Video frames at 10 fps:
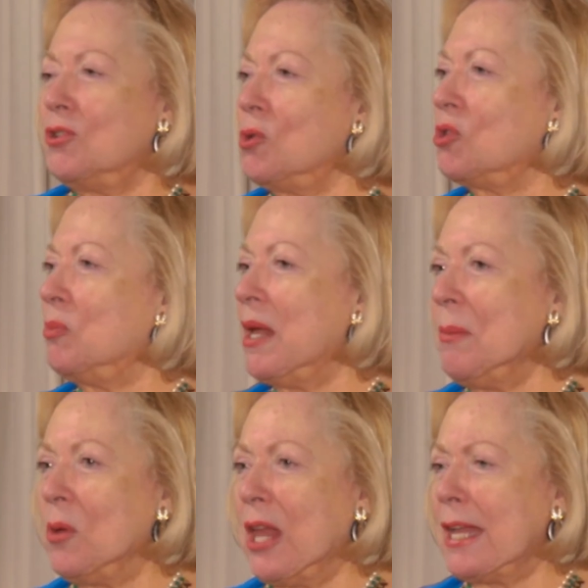the Jewish
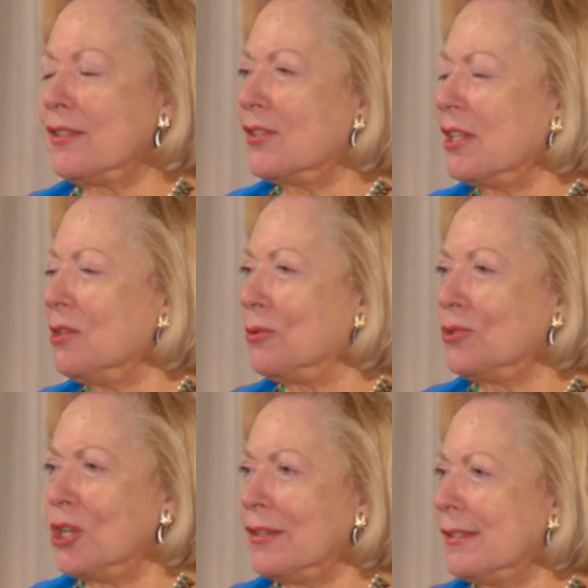people had
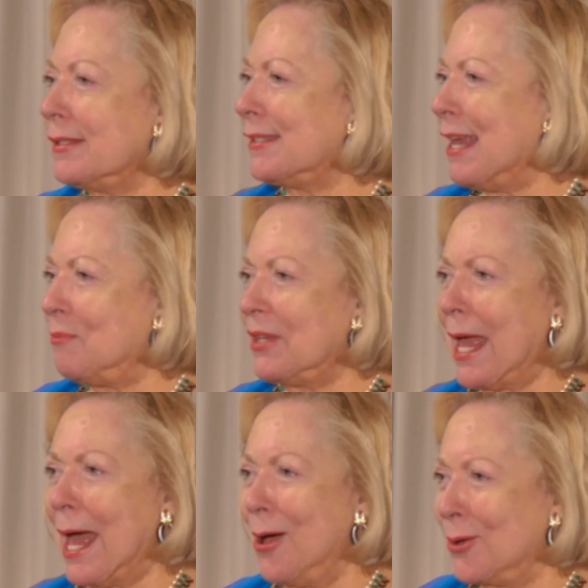still just
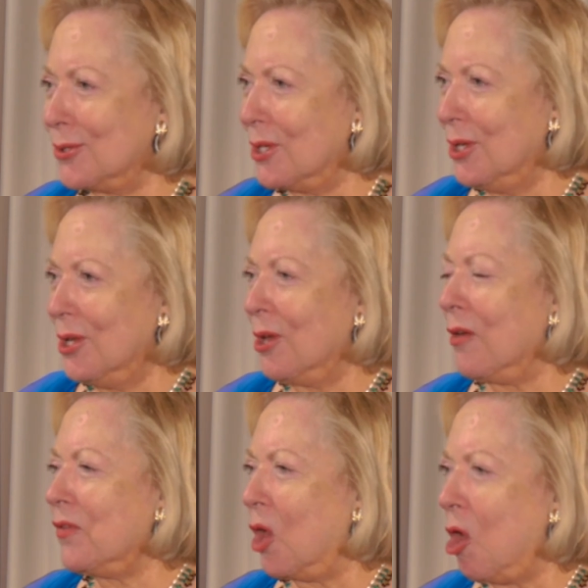stepped out
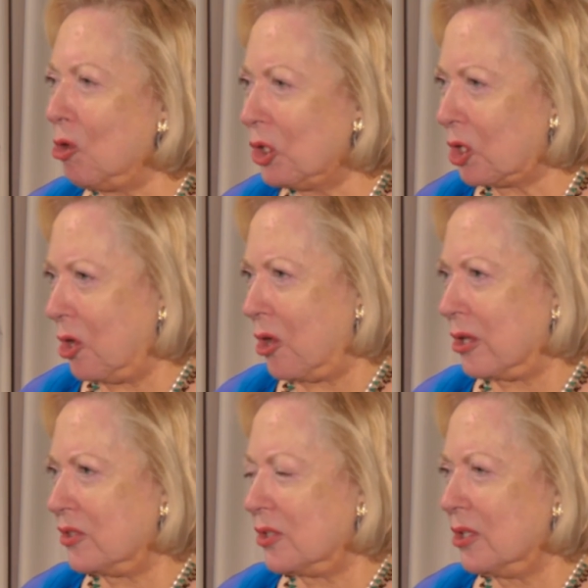of the
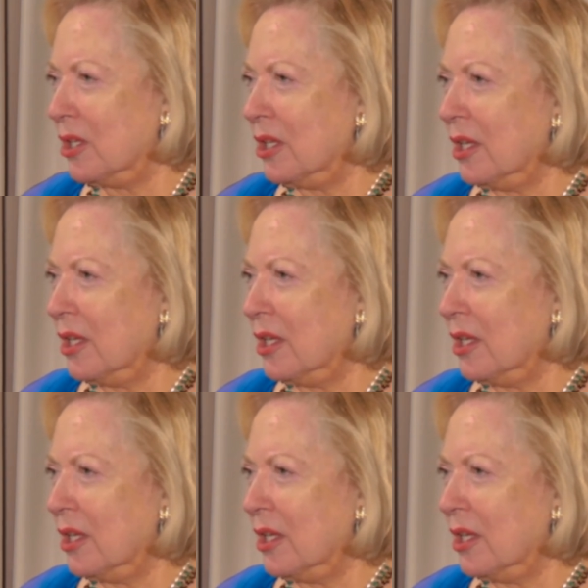Holocaust.